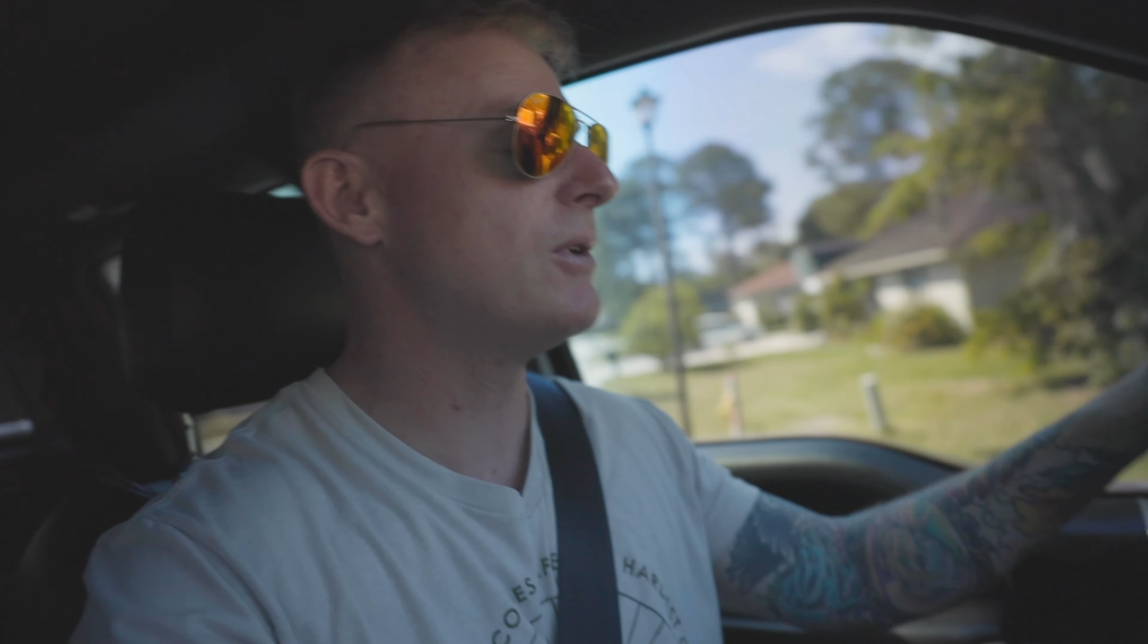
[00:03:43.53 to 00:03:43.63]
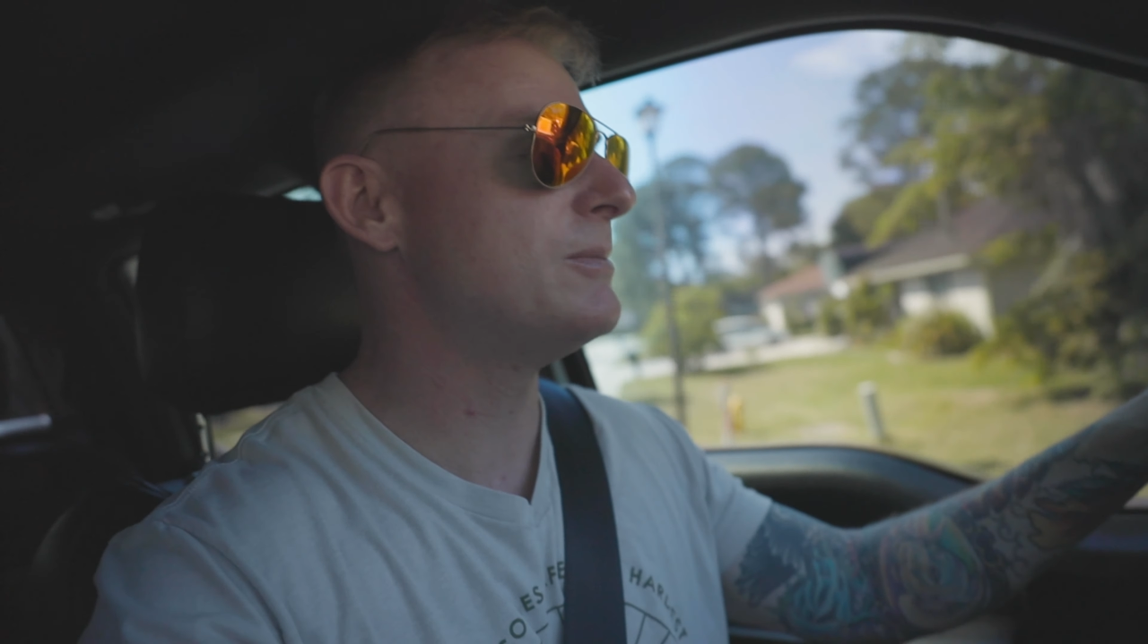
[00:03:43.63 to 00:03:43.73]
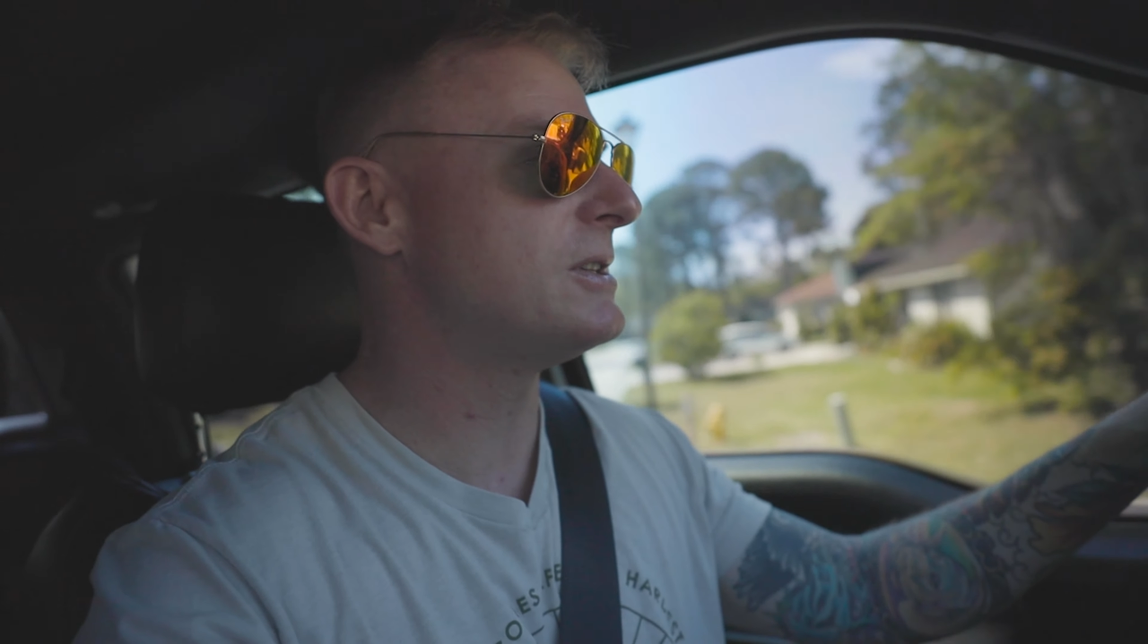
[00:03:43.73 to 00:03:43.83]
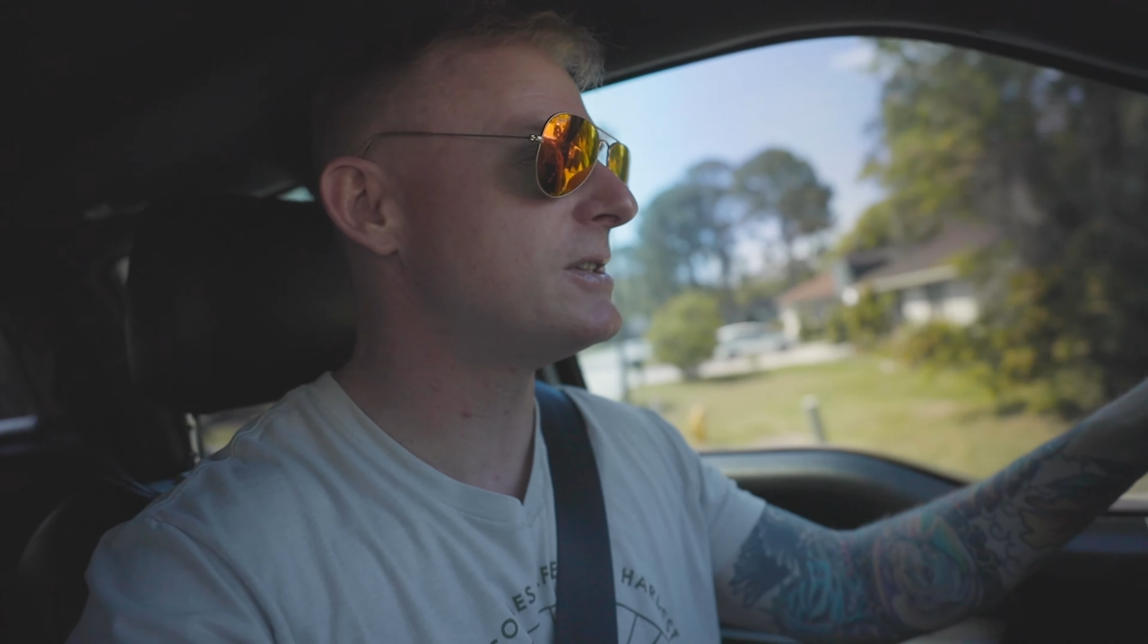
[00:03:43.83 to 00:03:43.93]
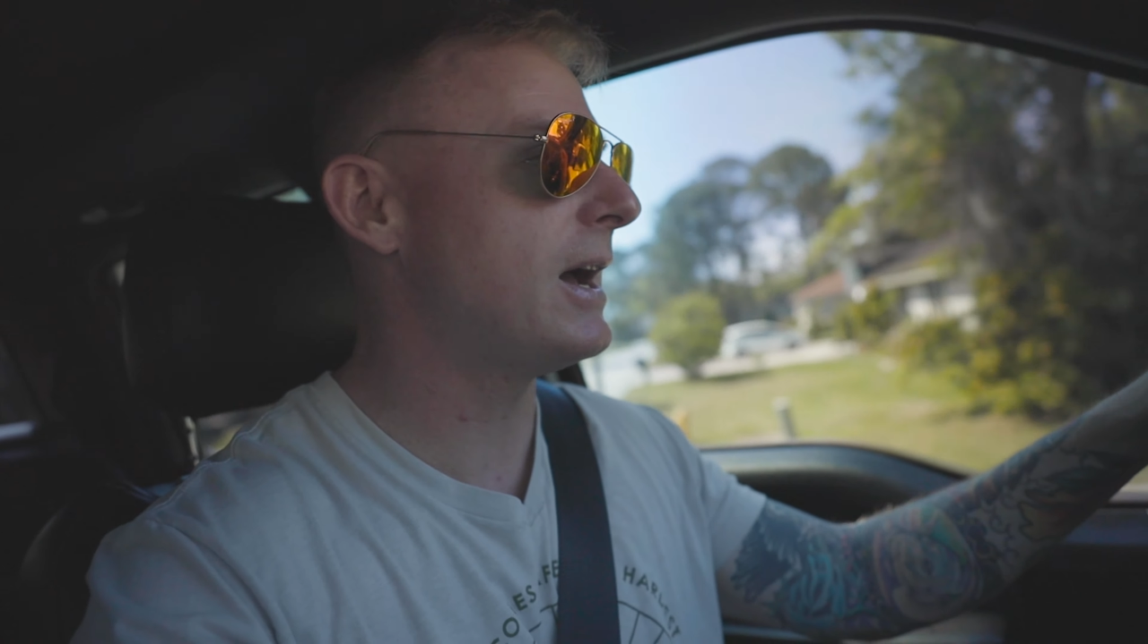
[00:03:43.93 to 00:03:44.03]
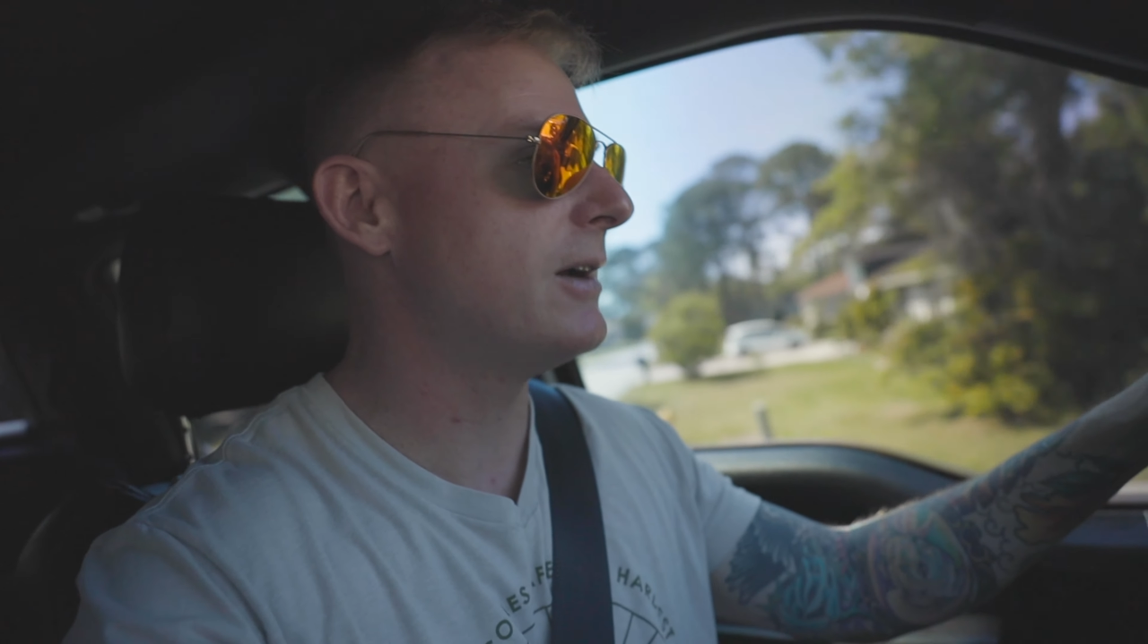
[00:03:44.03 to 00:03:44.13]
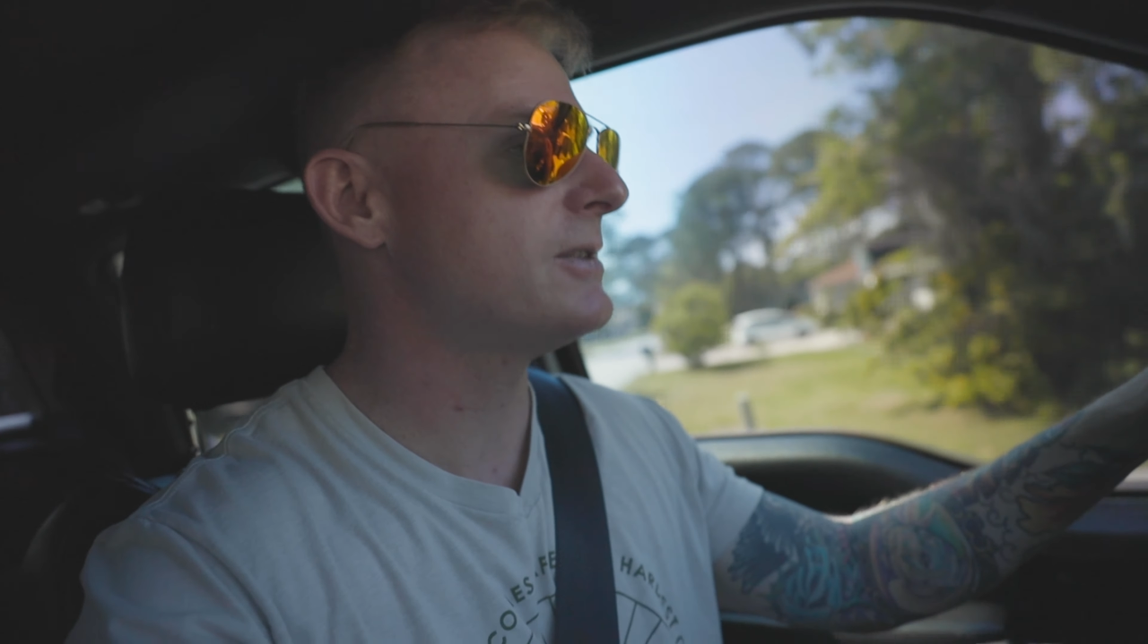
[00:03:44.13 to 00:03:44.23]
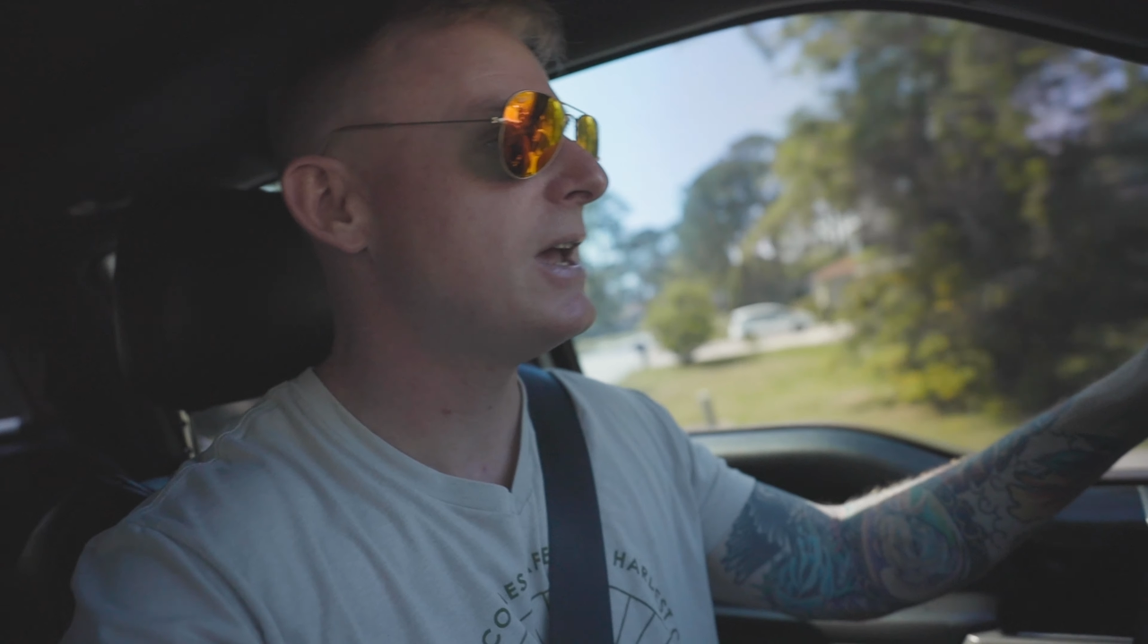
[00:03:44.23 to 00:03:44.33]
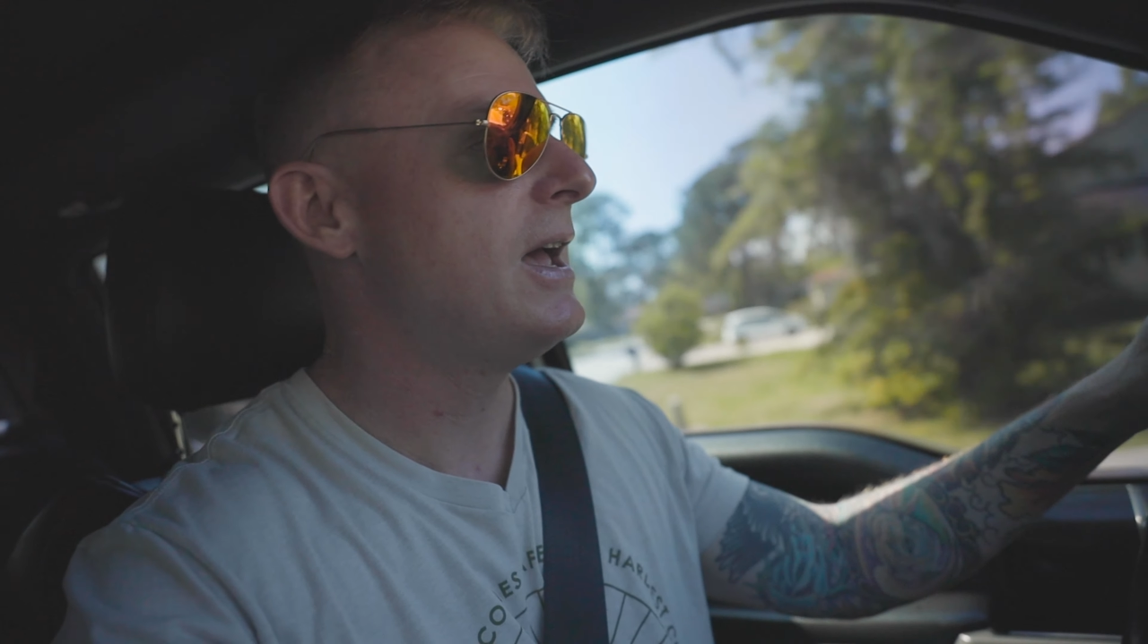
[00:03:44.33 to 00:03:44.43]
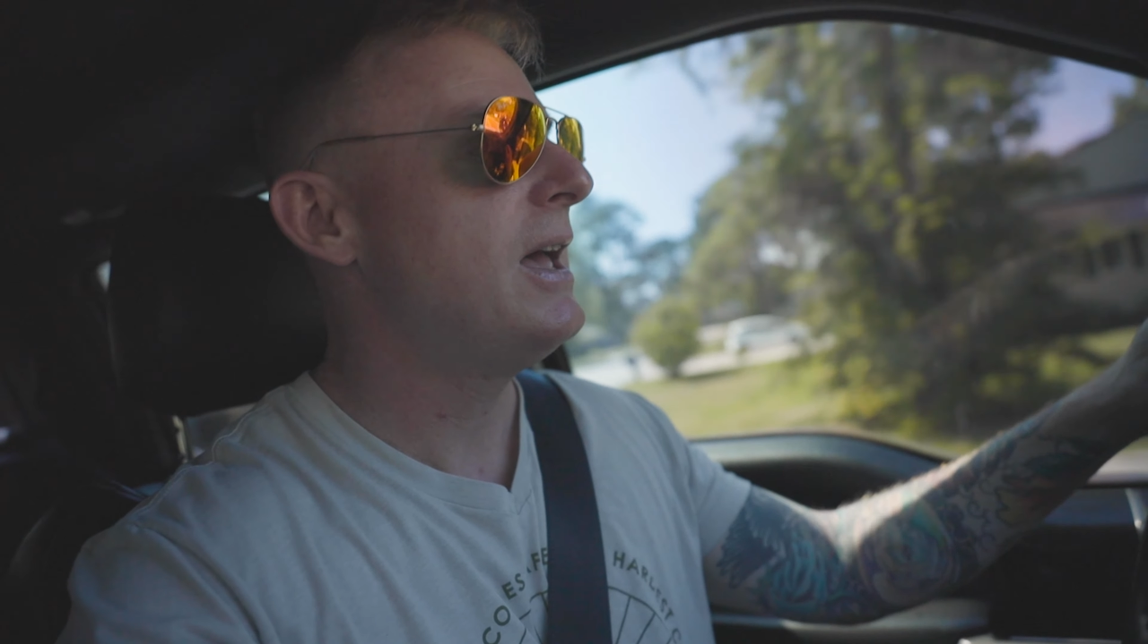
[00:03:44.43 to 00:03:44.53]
rims and tires.